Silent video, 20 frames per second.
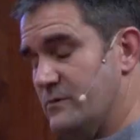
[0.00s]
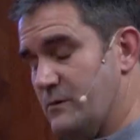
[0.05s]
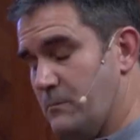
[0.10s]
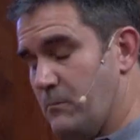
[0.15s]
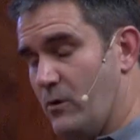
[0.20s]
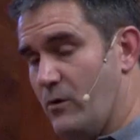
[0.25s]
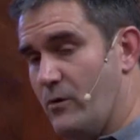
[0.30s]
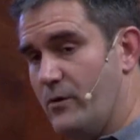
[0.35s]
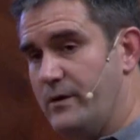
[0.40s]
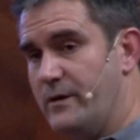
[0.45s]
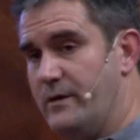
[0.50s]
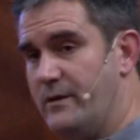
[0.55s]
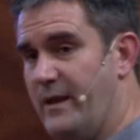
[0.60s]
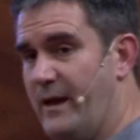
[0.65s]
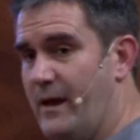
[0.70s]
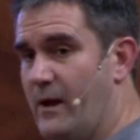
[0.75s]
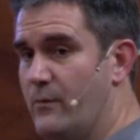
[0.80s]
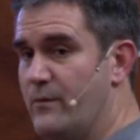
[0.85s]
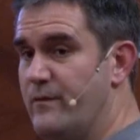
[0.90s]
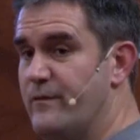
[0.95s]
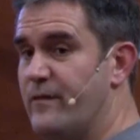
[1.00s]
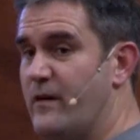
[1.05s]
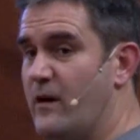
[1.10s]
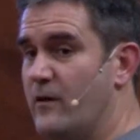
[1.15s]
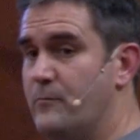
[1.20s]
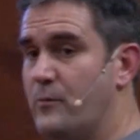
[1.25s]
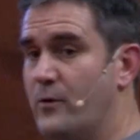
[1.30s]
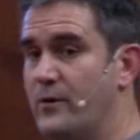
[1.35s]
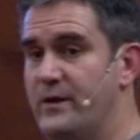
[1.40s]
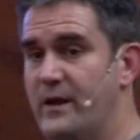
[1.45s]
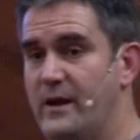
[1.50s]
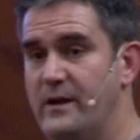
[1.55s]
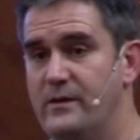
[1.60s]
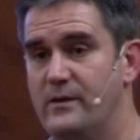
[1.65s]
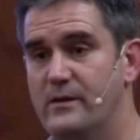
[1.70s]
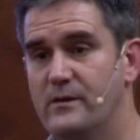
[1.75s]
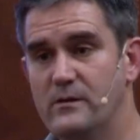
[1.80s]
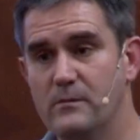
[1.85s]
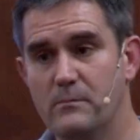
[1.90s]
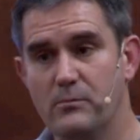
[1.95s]
deploy now in 5.8, you
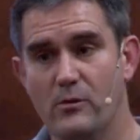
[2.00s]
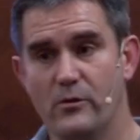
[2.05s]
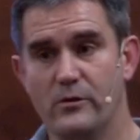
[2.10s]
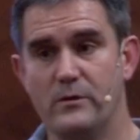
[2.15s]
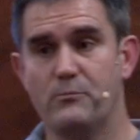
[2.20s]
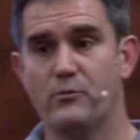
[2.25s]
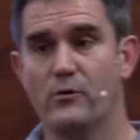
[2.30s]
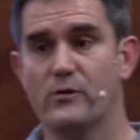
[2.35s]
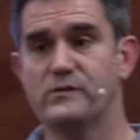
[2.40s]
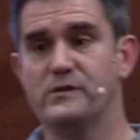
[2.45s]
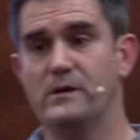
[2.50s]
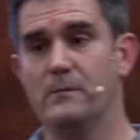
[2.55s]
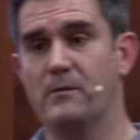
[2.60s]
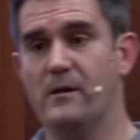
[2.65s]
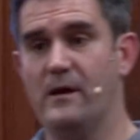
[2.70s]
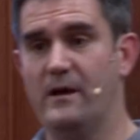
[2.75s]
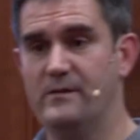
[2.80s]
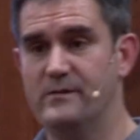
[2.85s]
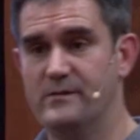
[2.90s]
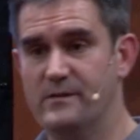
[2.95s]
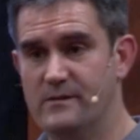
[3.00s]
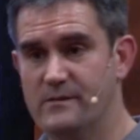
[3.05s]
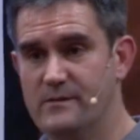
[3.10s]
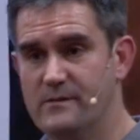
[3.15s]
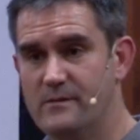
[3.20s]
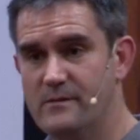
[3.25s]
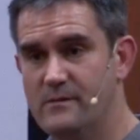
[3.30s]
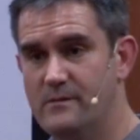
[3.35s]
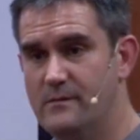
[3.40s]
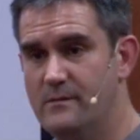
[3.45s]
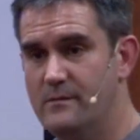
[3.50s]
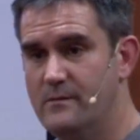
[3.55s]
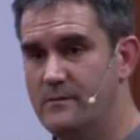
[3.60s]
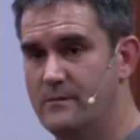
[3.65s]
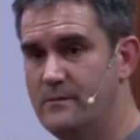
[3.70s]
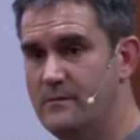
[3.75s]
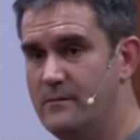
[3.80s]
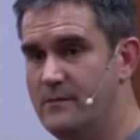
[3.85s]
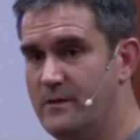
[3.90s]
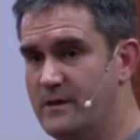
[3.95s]
can deploy proxy appliances
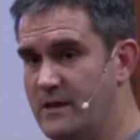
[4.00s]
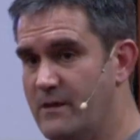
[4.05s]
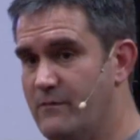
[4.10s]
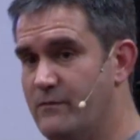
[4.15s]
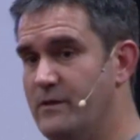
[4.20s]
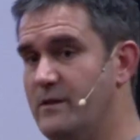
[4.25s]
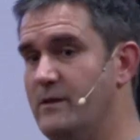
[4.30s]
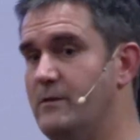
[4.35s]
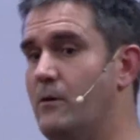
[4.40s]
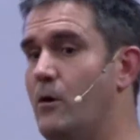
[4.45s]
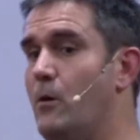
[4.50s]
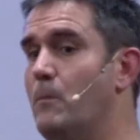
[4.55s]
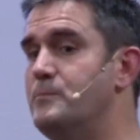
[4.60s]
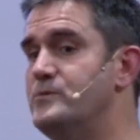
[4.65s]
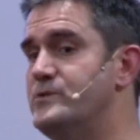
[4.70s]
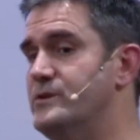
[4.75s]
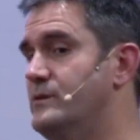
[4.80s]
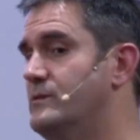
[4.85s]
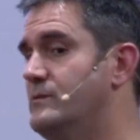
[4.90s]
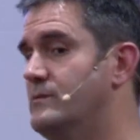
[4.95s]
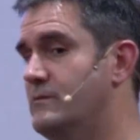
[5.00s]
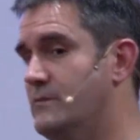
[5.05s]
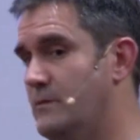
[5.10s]
that give the option.